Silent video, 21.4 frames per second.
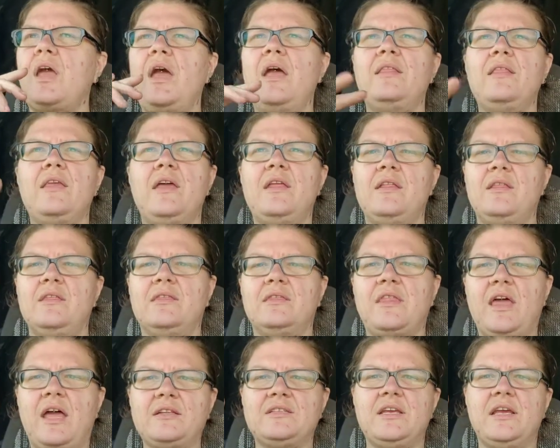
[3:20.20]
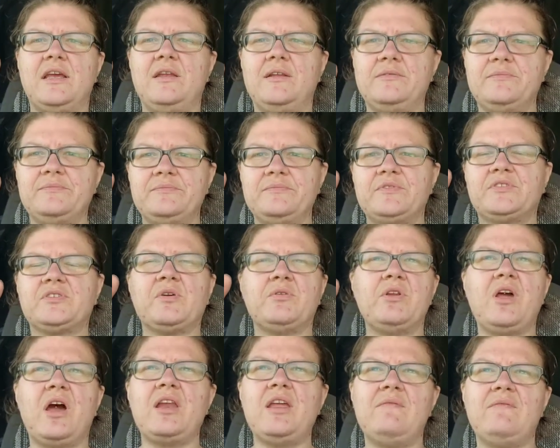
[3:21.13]
and then that's it. So
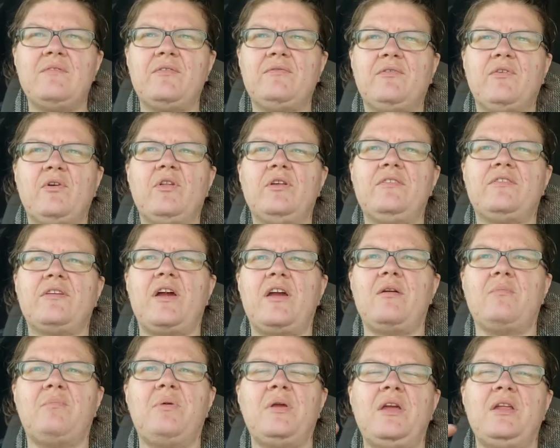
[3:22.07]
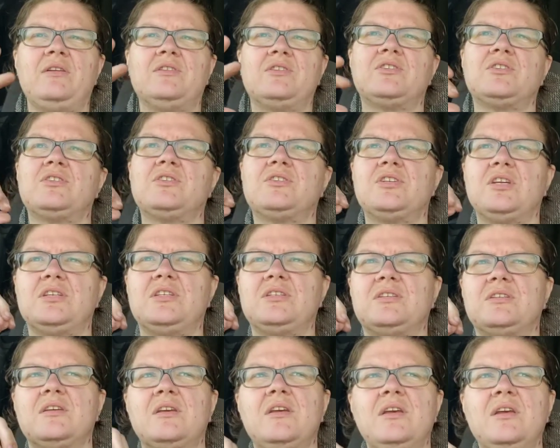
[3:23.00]
not even a full entire pinch,
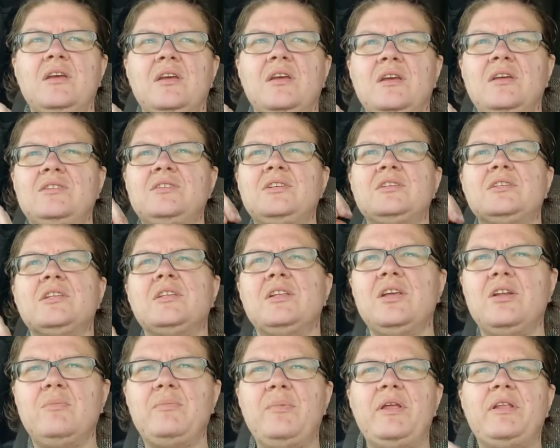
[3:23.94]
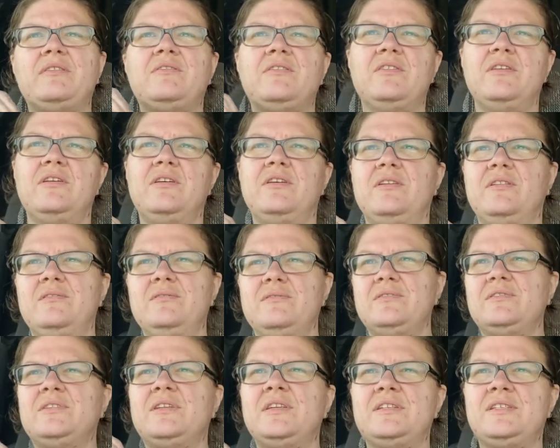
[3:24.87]
just a little bit to
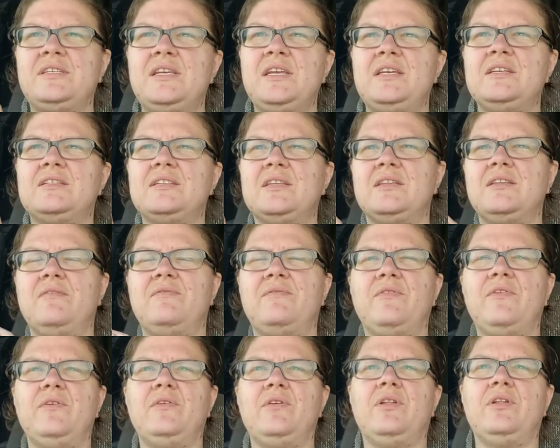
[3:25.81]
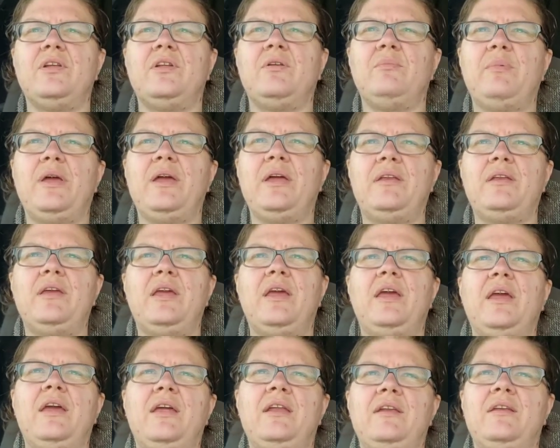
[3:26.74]
season the food a little bit
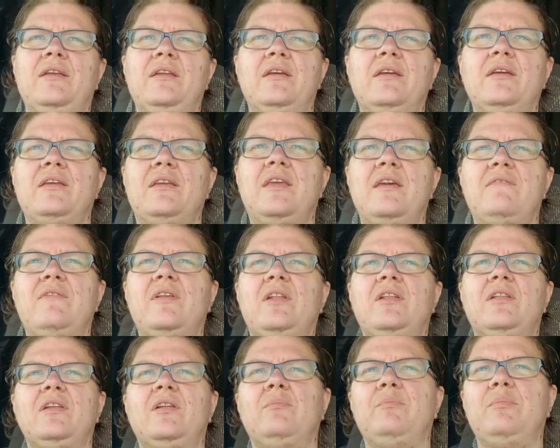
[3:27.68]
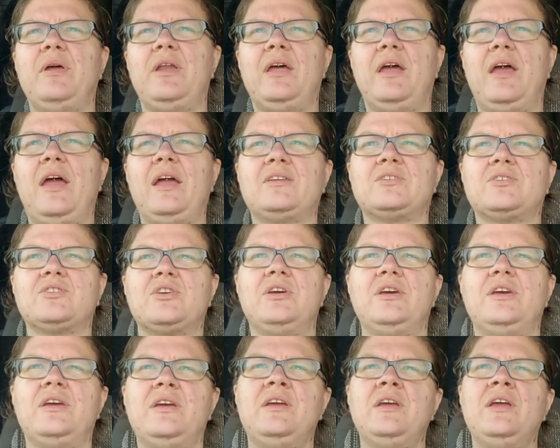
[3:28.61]
and give it a little bit of
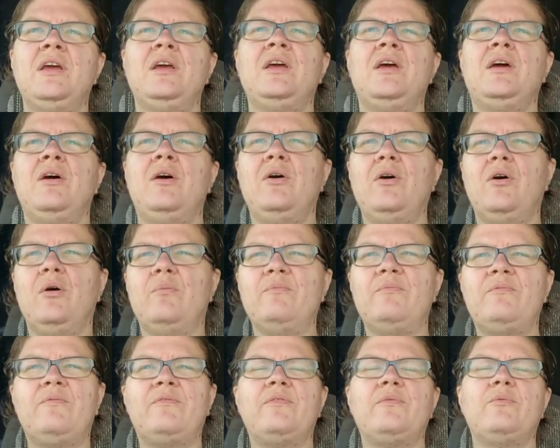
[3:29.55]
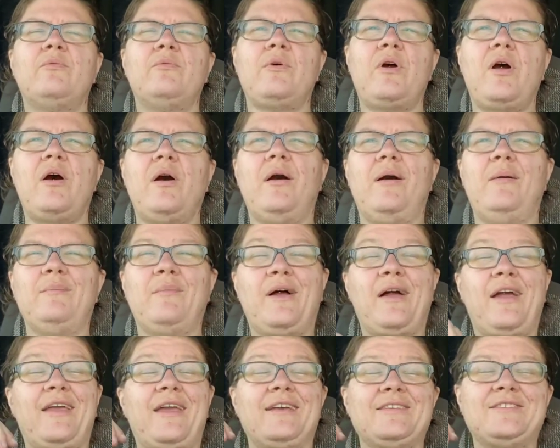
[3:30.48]
extra oomph,
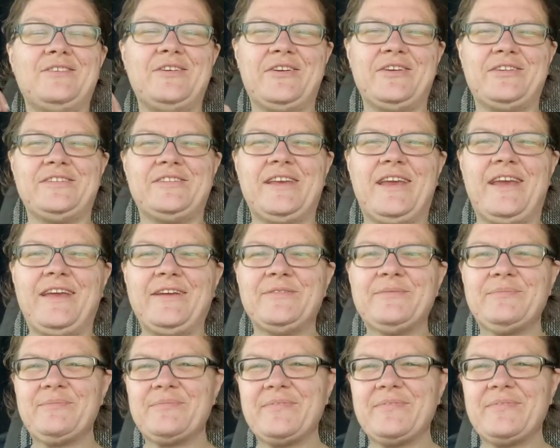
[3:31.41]
I guess you could say.